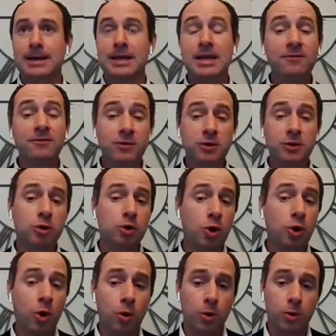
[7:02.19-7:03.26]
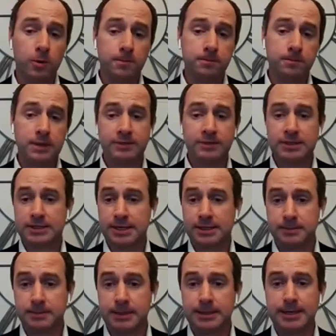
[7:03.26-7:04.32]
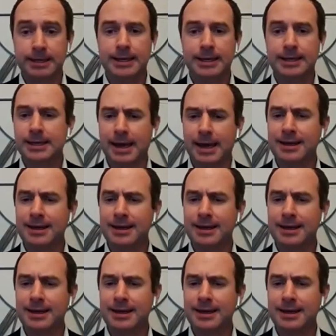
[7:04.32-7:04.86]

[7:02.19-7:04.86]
If your goal of assessment, and I think